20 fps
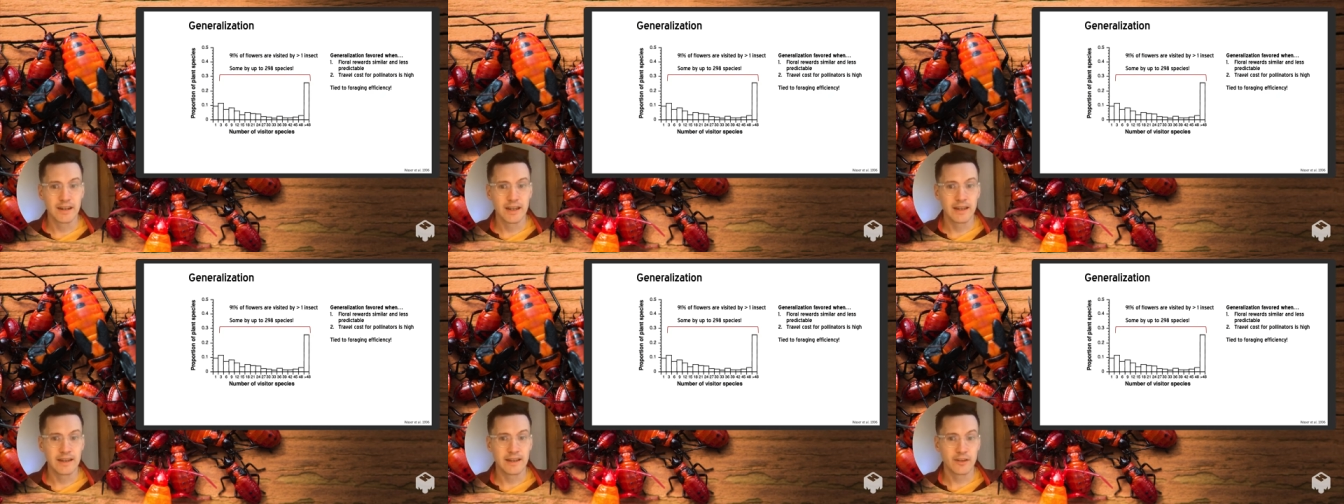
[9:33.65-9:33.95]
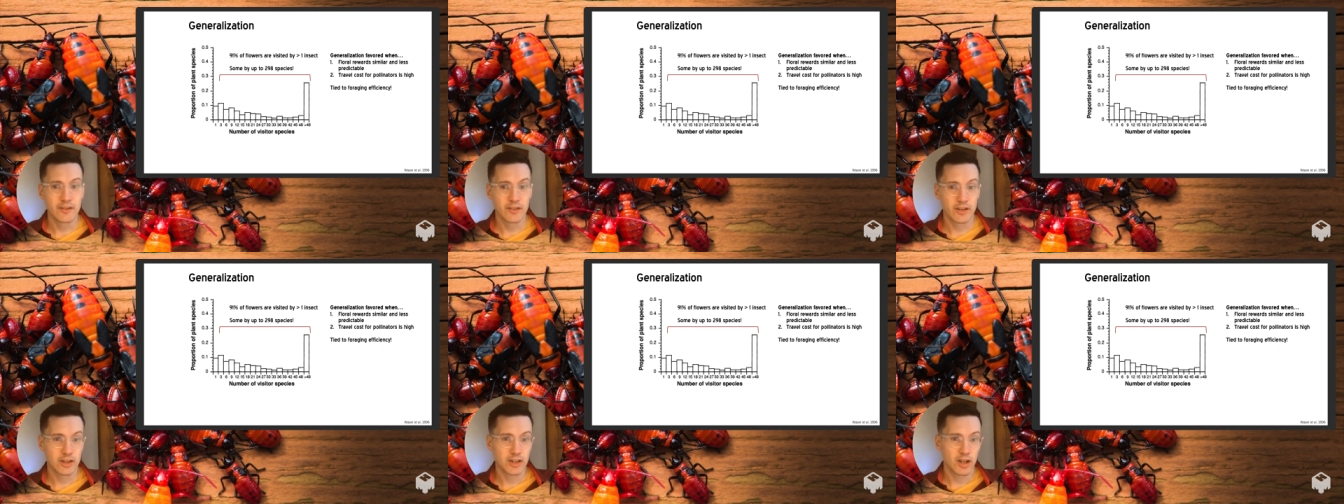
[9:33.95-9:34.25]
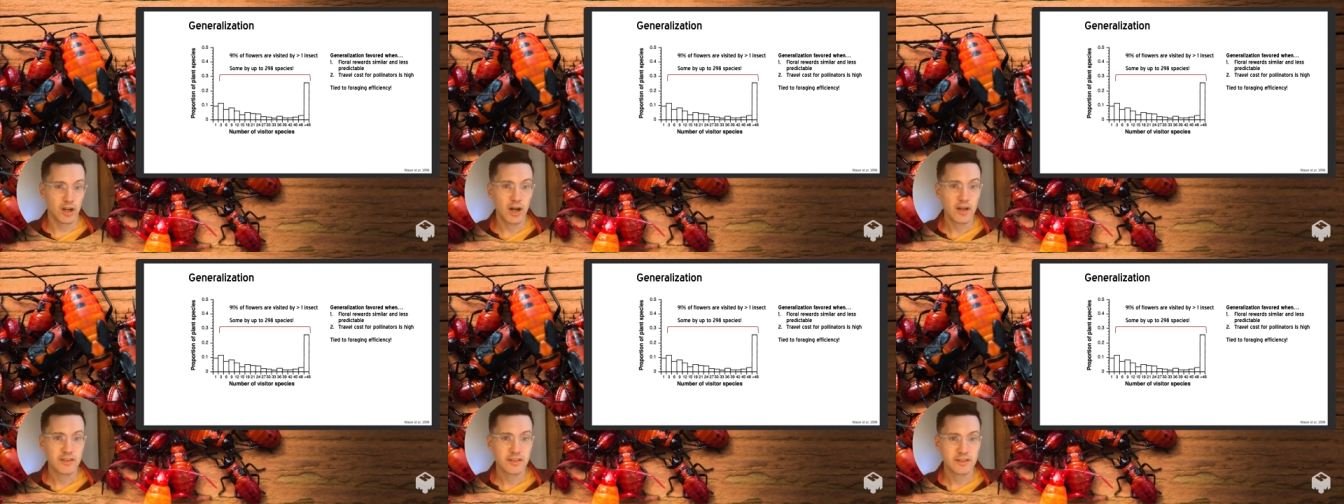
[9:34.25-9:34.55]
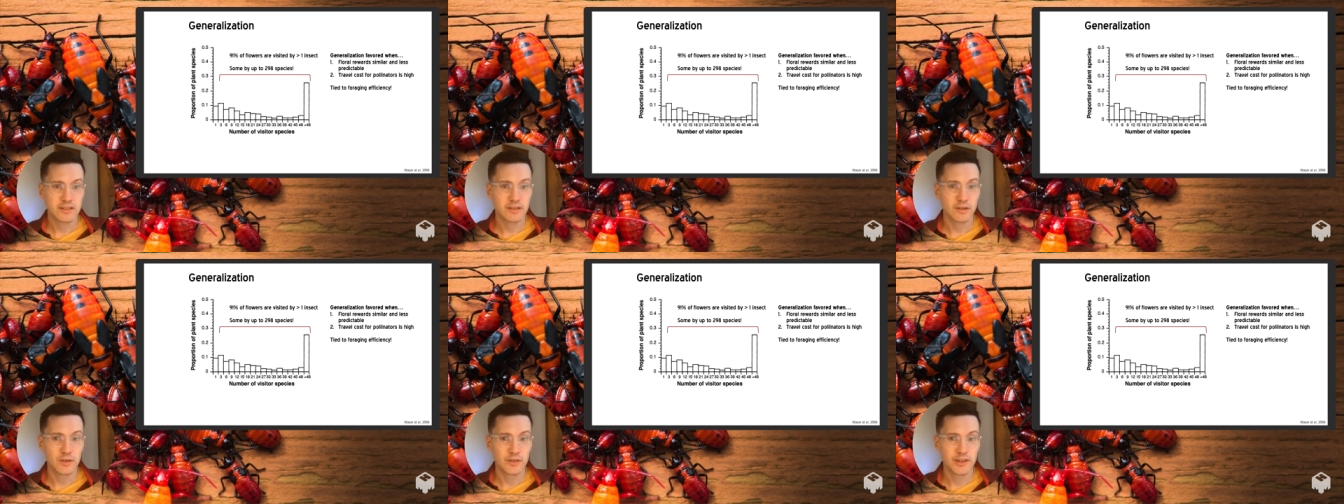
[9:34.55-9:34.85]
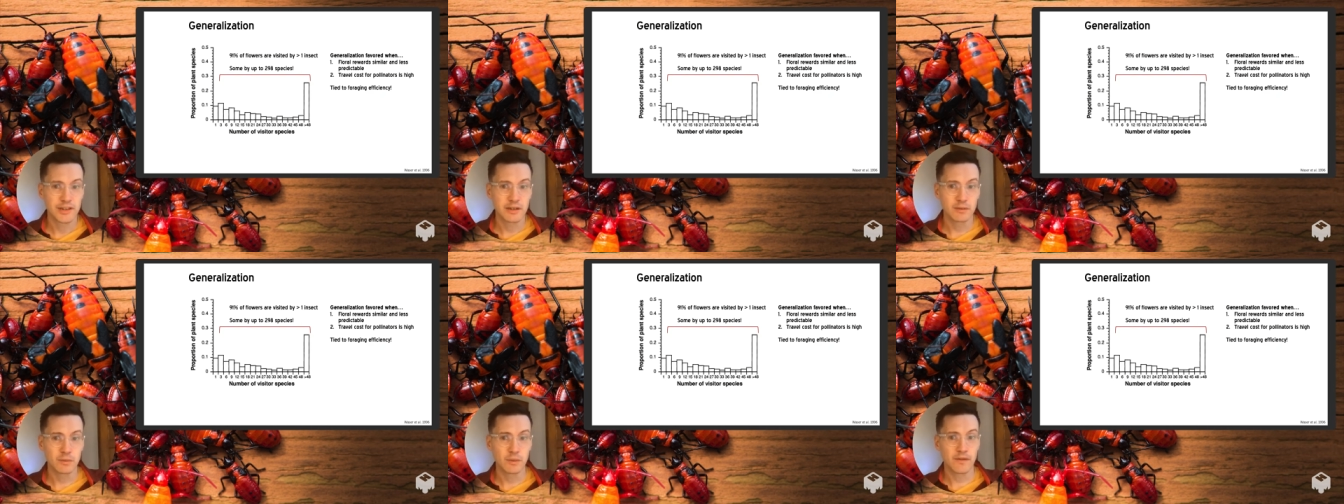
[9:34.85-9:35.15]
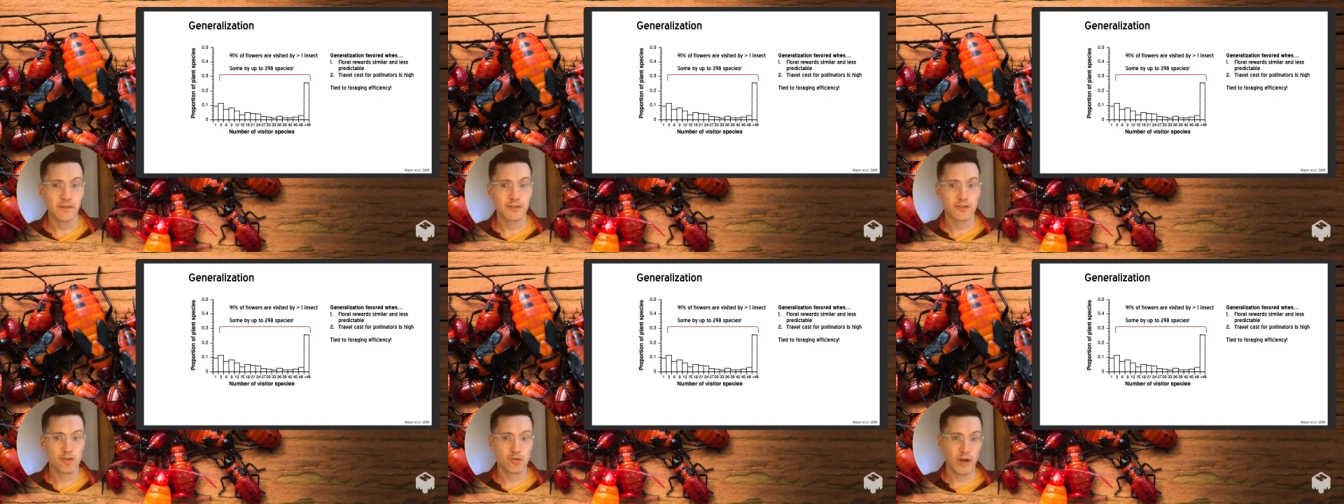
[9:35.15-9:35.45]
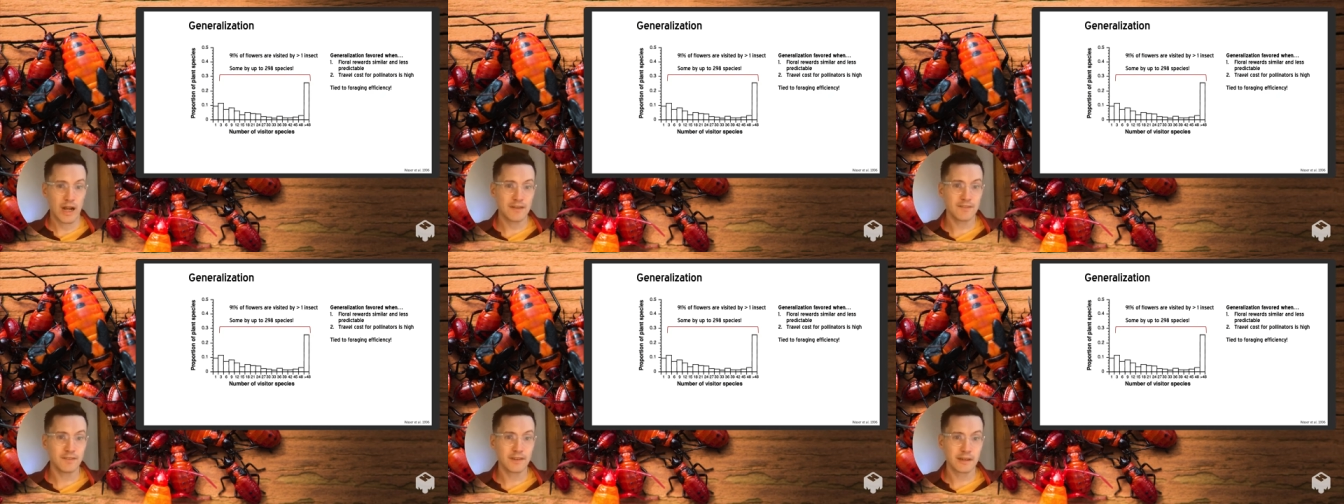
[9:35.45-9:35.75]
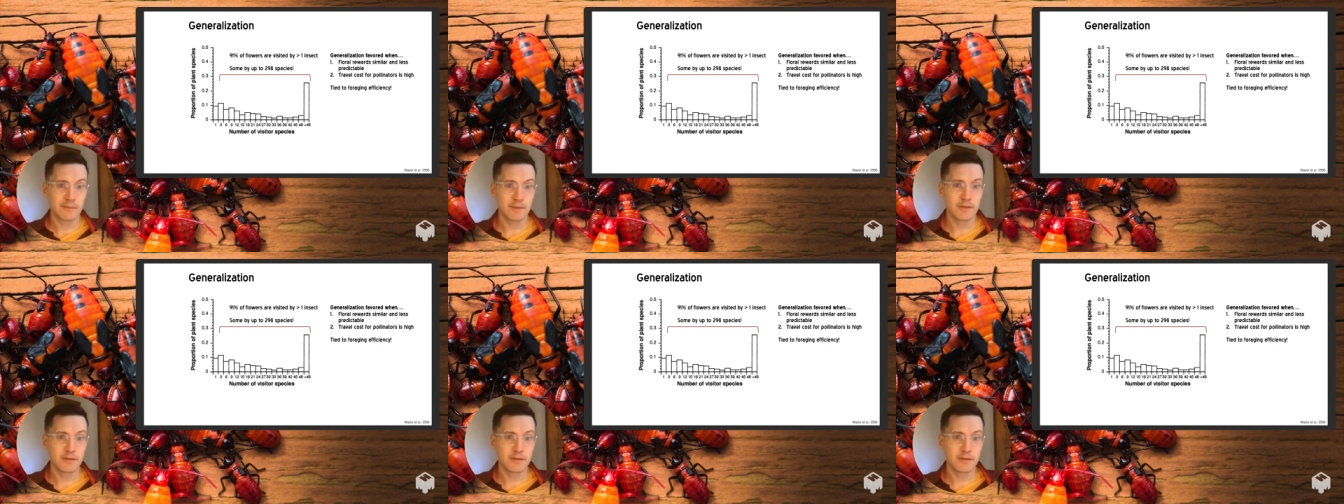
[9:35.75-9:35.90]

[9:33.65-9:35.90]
and there's a cost associated with traveling